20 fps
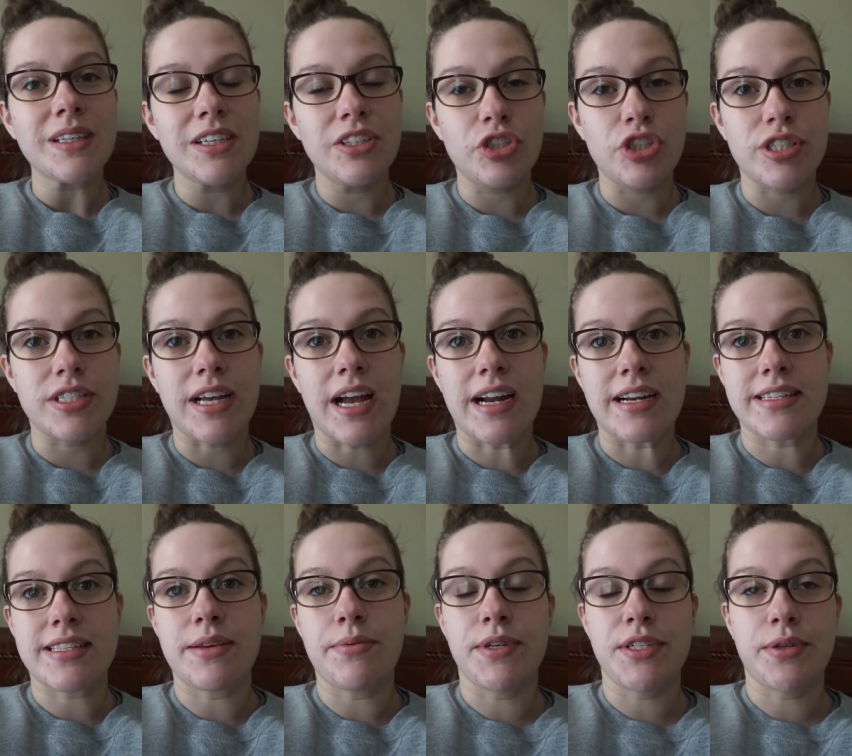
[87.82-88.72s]
just to kind
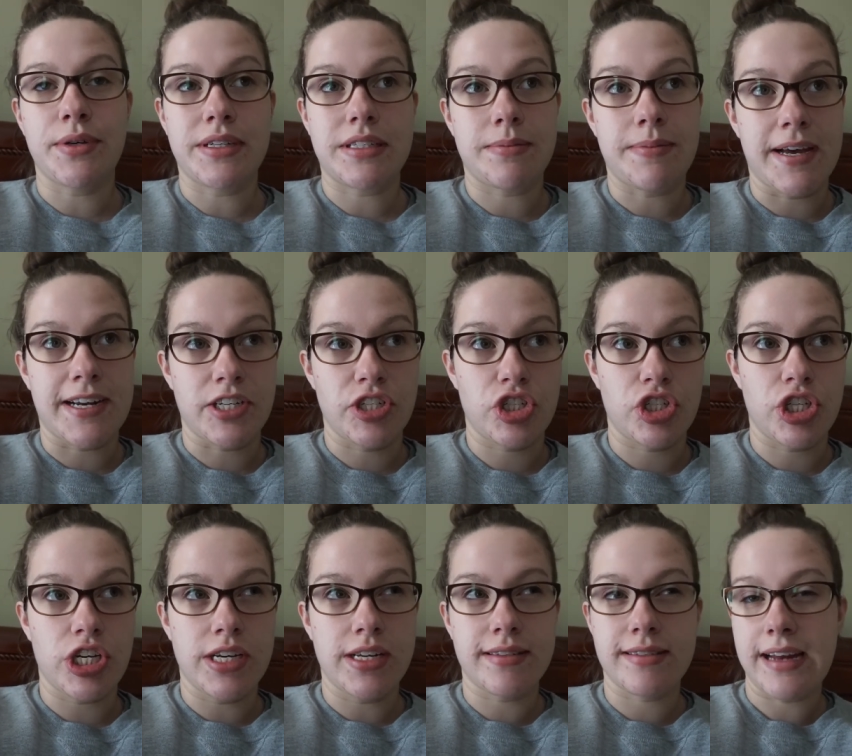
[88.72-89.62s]
of see what to expect.
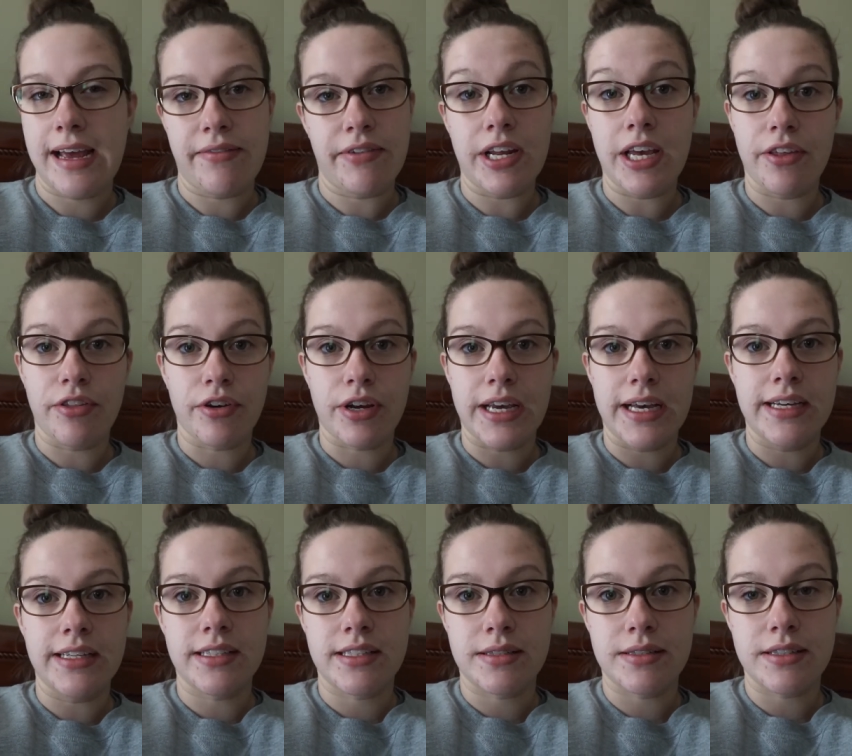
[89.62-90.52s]
She doesn't have any other
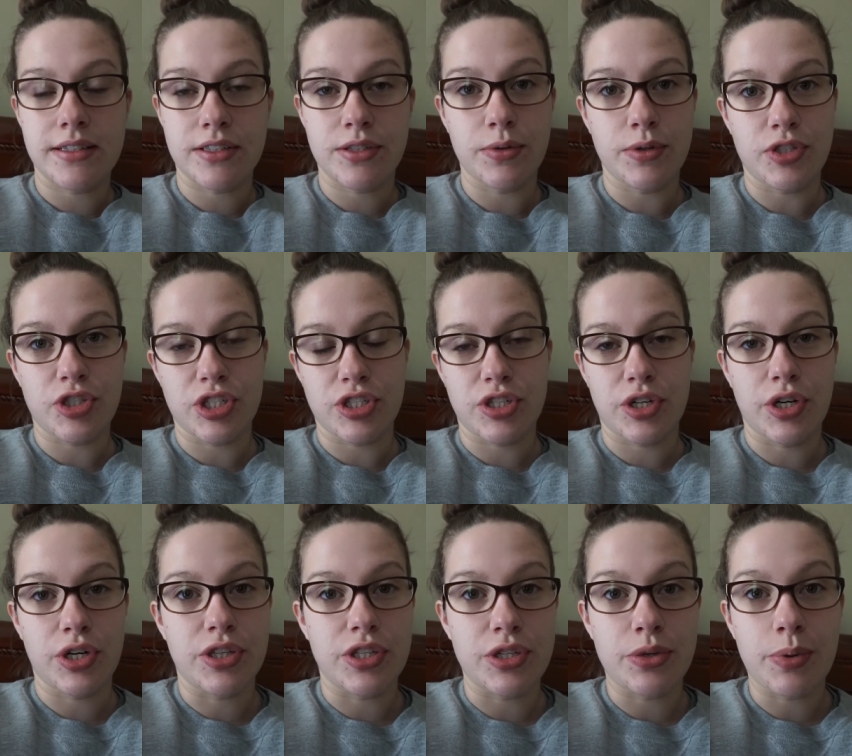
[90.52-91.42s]
kids, so it's just
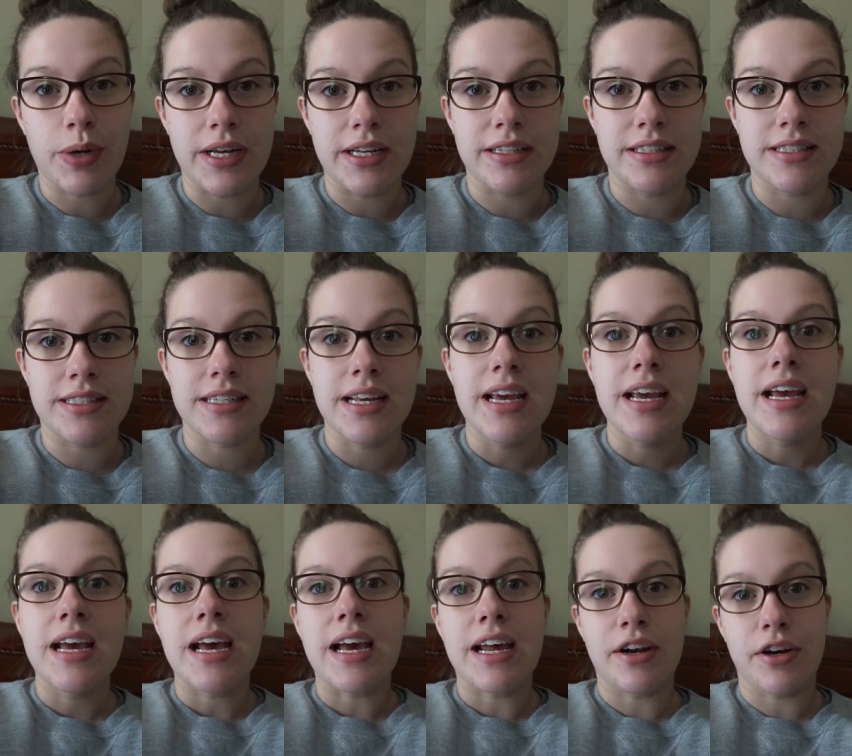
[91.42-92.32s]
her and the twins
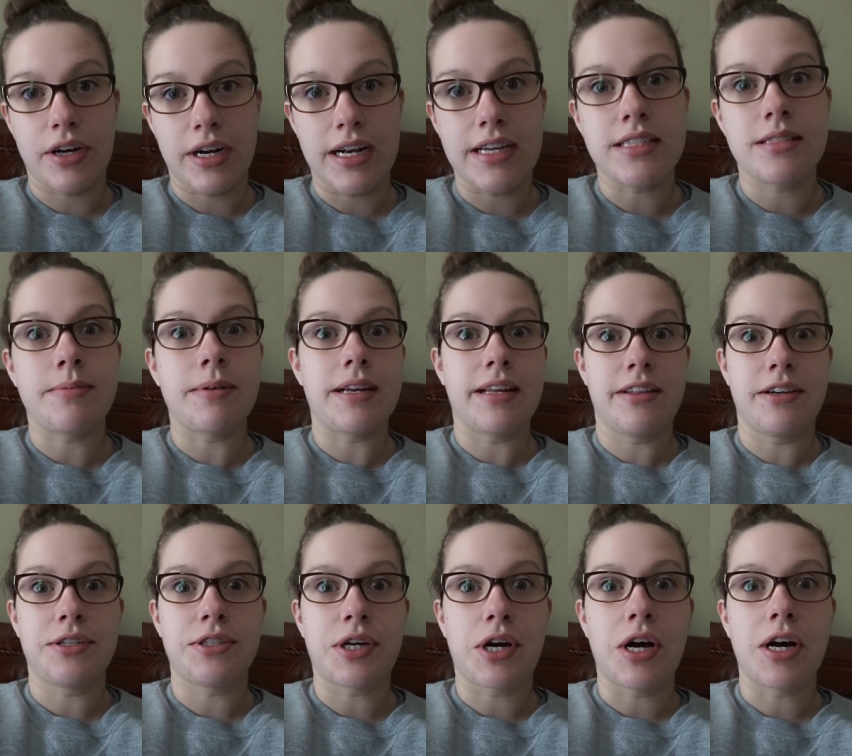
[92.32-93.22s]
and her husband and
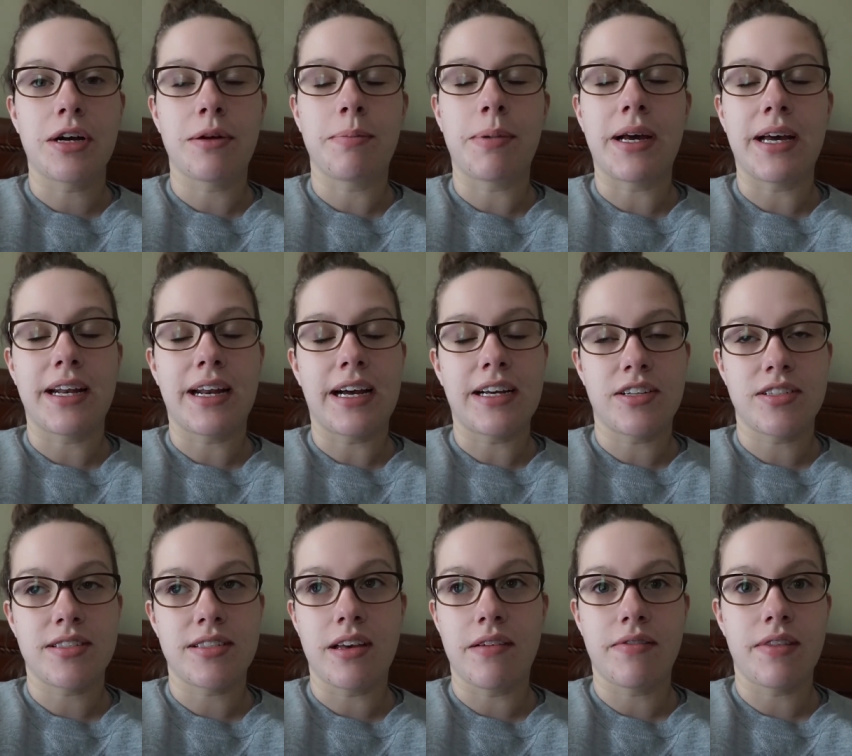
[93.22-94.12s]
their dog, but I
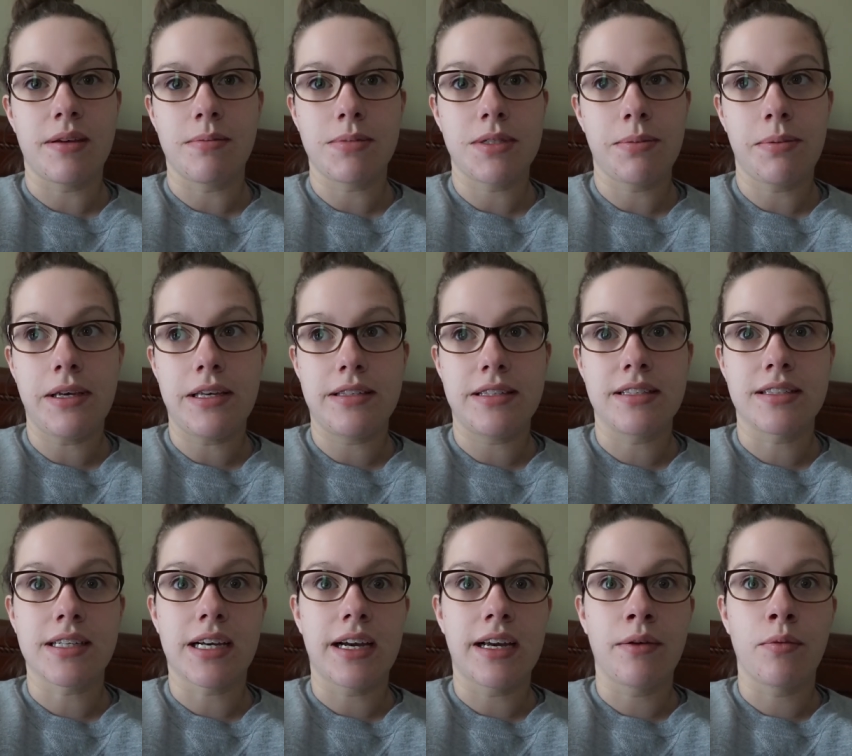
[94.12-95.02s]
just love them to
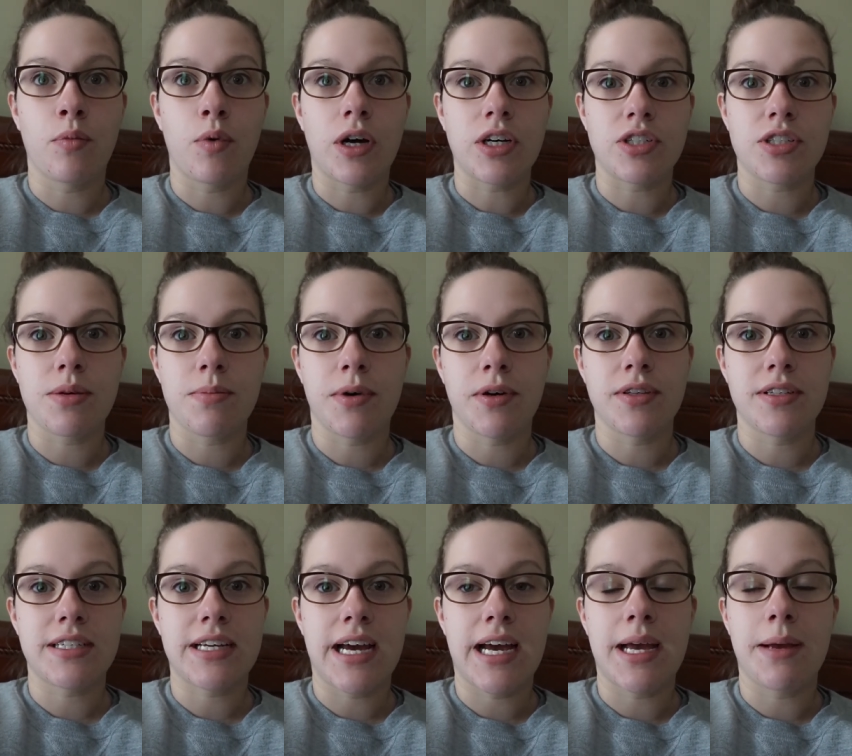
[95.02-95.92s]
pieces. I watch them all
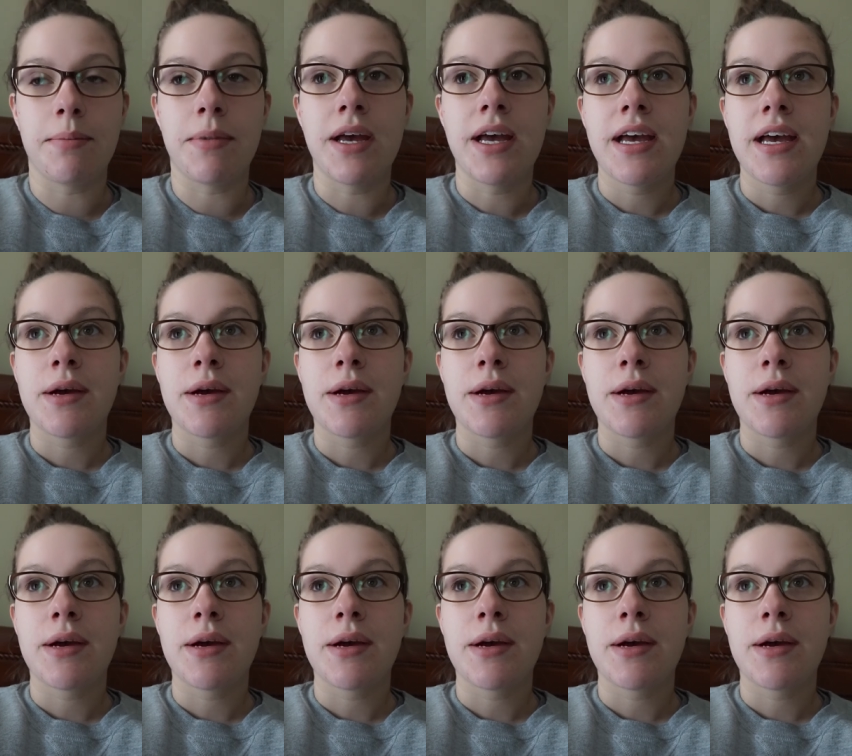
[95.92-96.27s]
the time.